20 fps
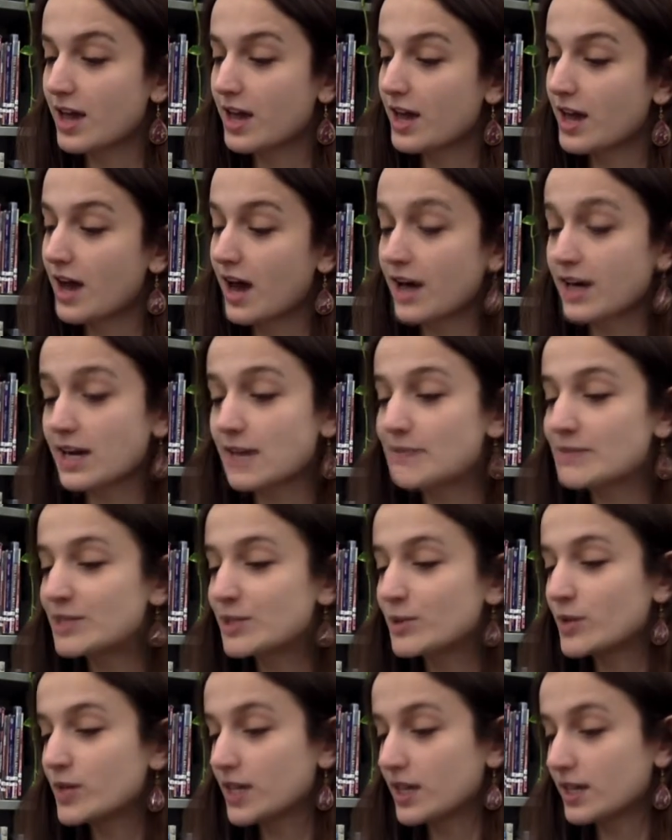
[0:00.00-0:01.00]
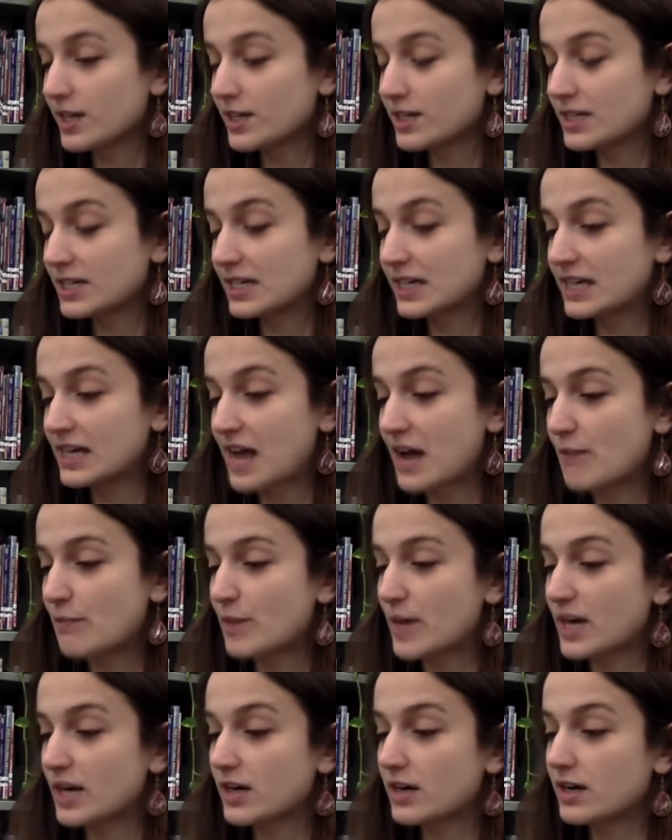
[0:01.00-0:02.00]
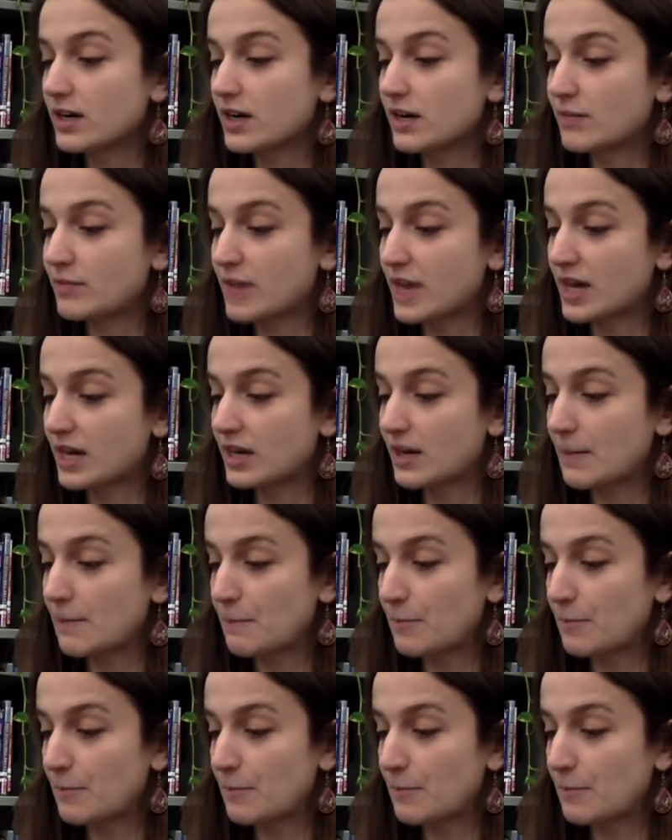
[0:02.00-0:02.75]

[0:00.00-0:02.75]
I kept doing it until I got better and better,